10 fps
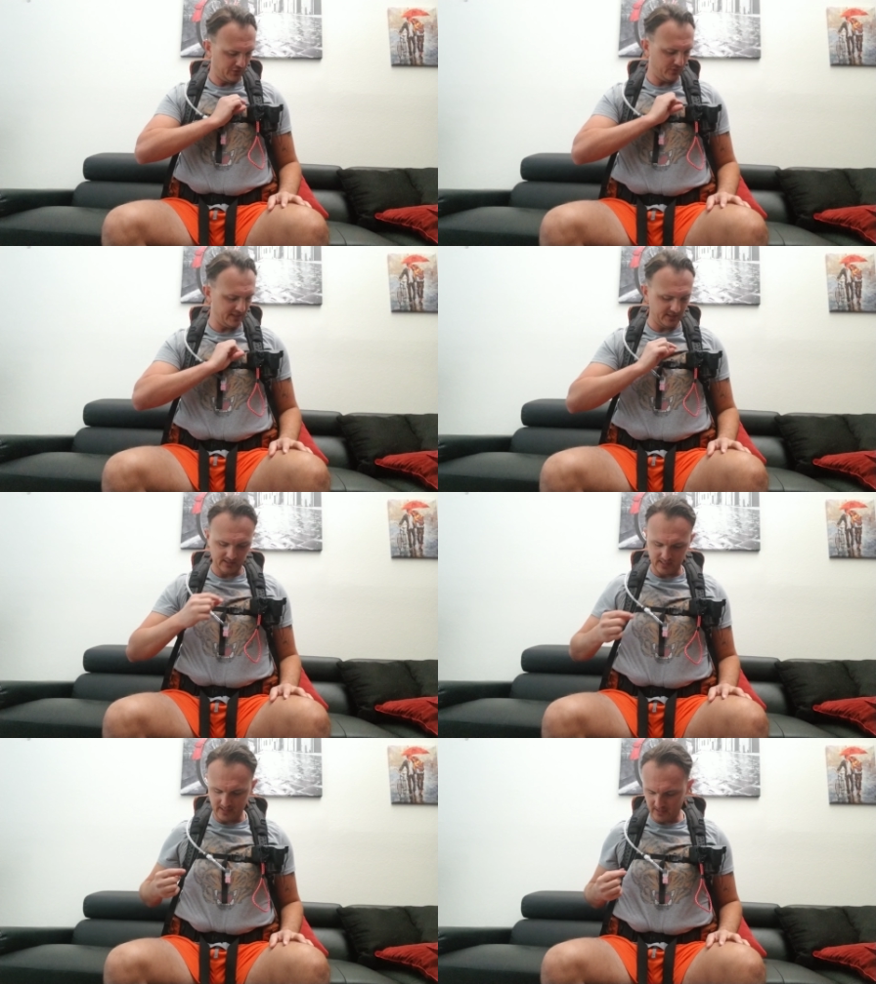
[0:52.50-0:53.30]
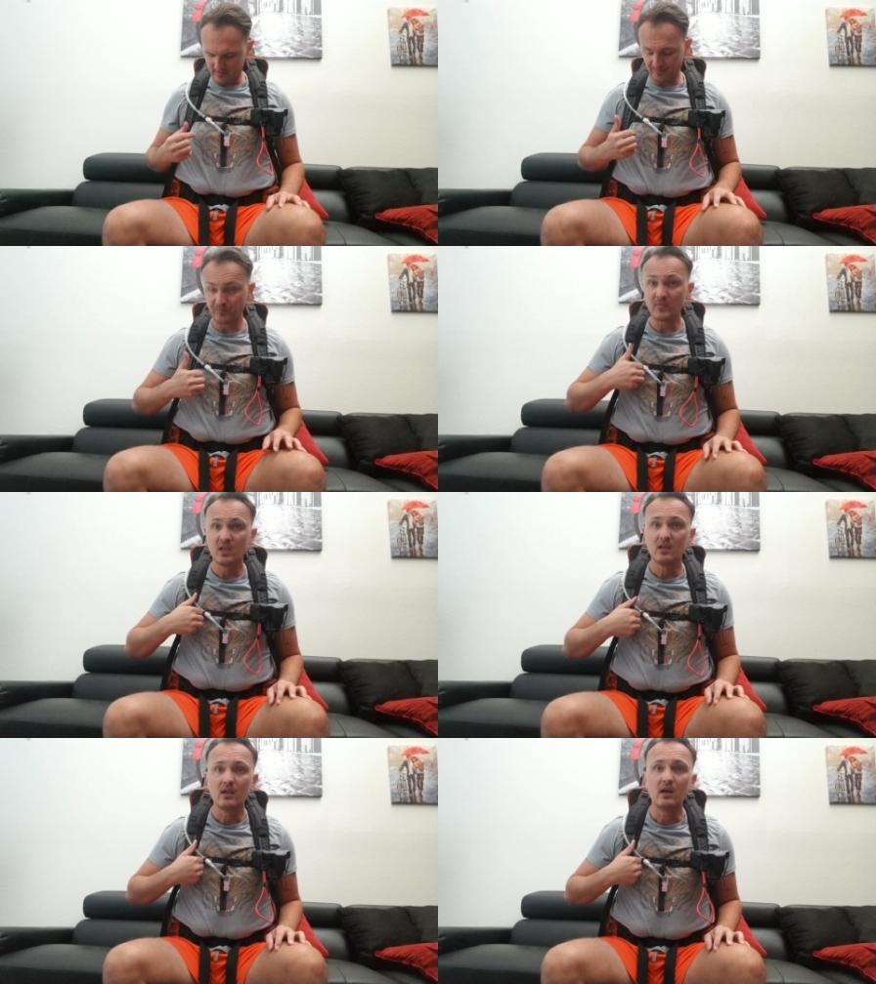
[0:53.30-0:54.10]
twist it, lock it.
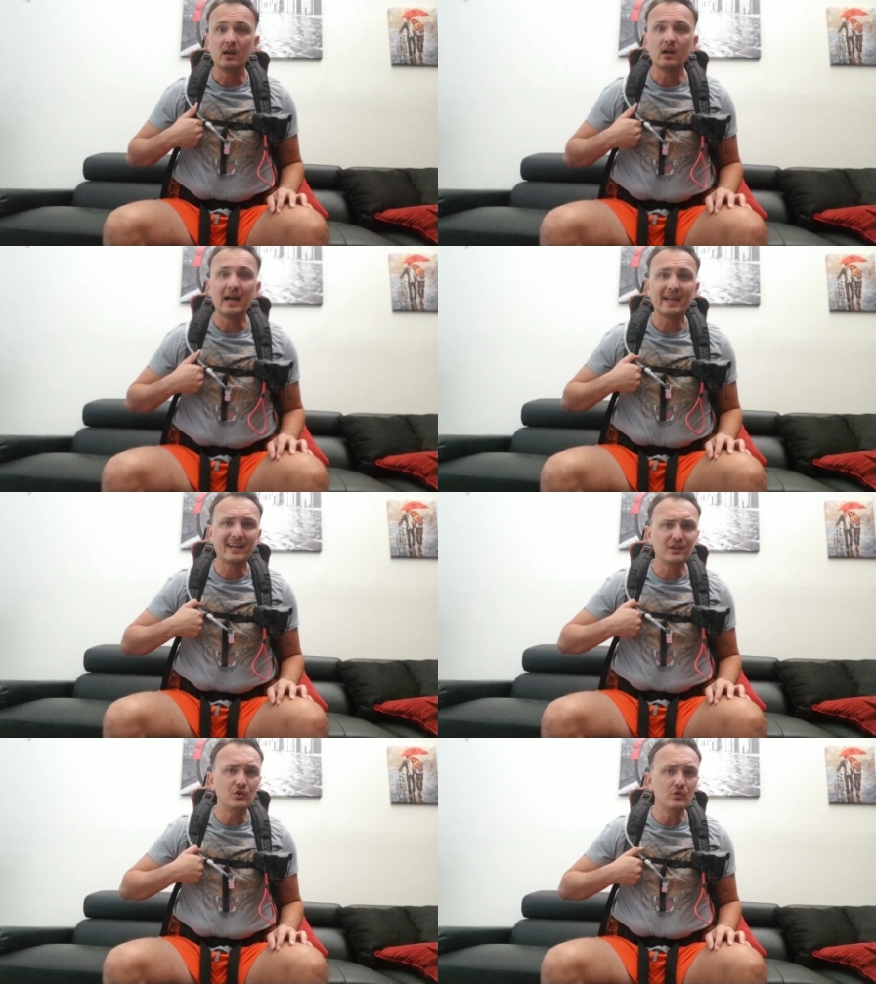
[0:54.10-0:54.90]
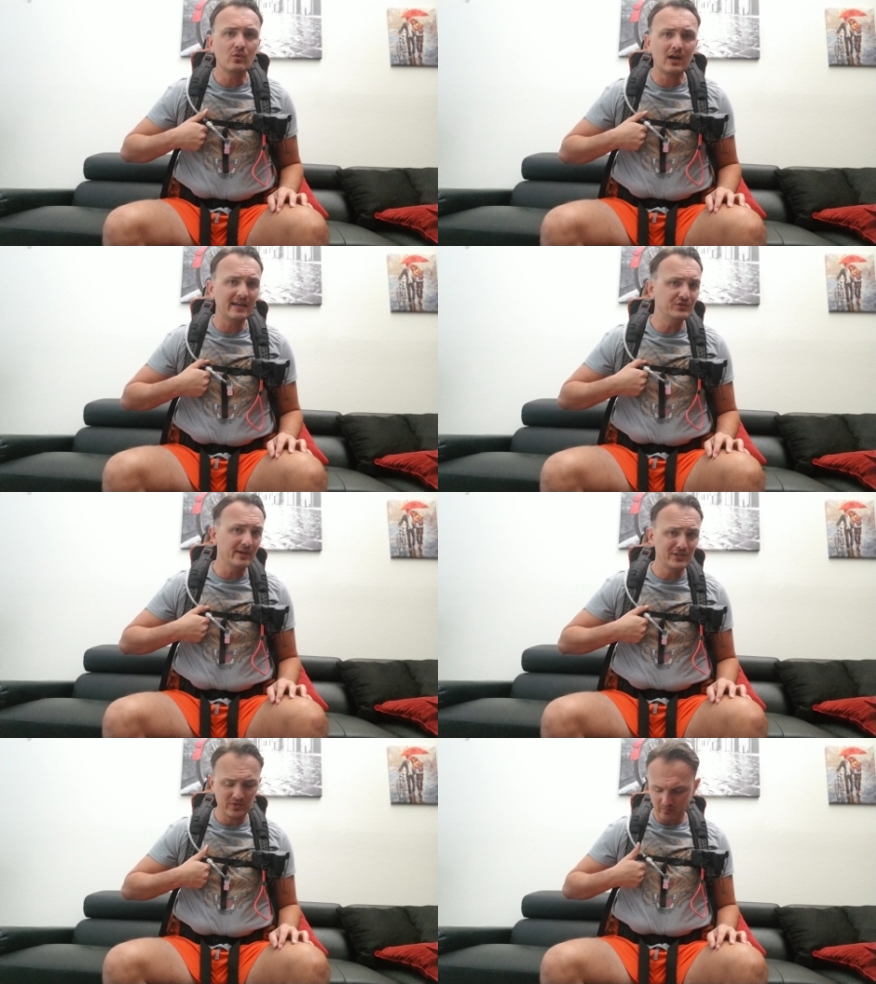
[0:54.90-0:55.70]
I got a new
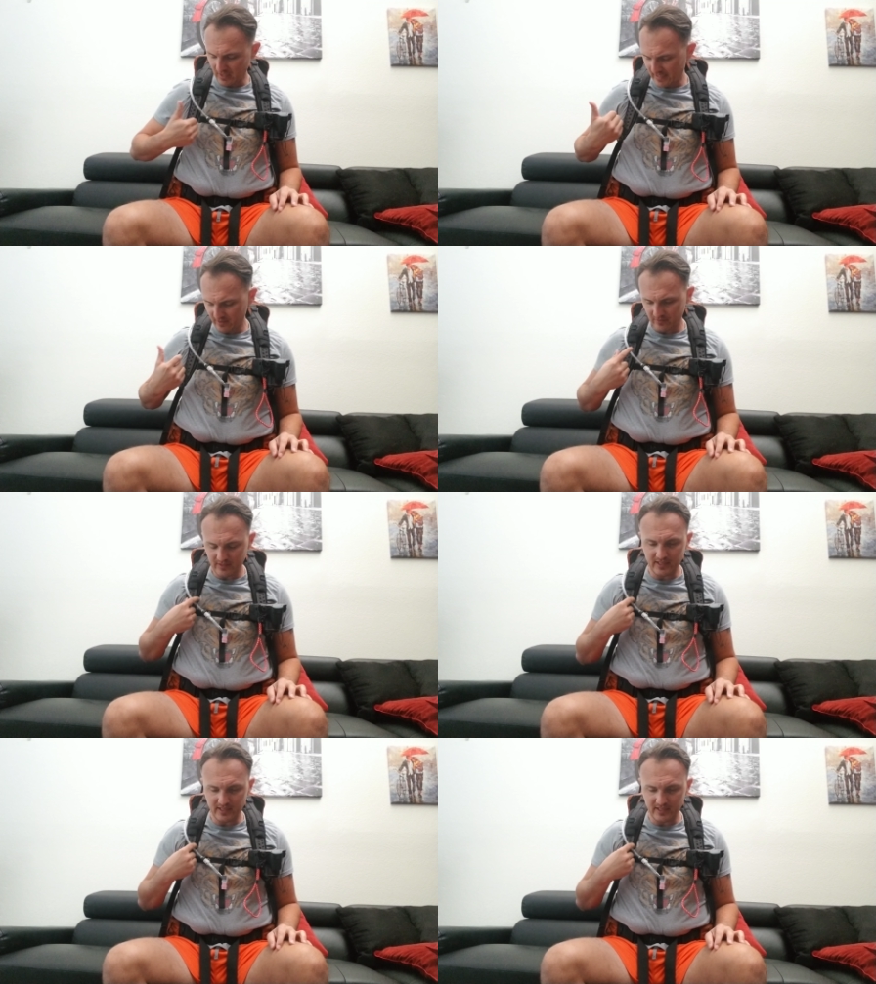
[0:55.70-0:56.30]
hydration bladder.